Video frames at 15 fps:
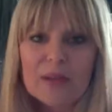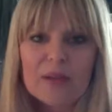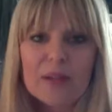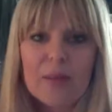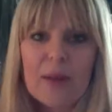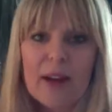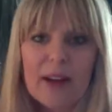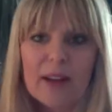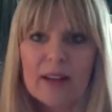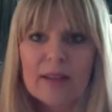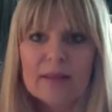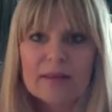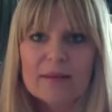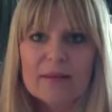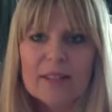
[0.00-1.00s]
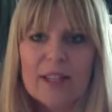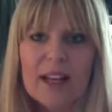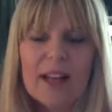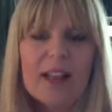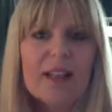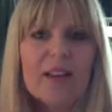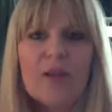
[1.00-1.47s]
depending.
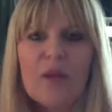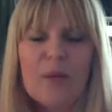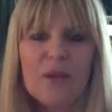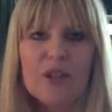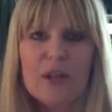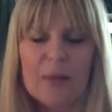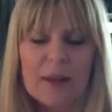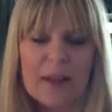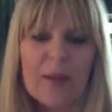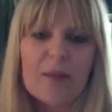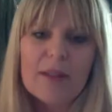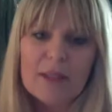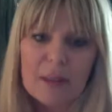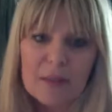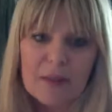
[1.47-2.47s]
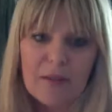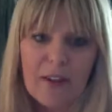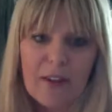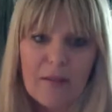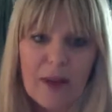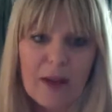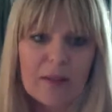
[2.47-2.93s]
I think the normal shipping label is up to
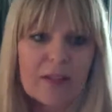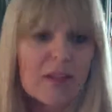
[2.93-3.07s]
5 pounds.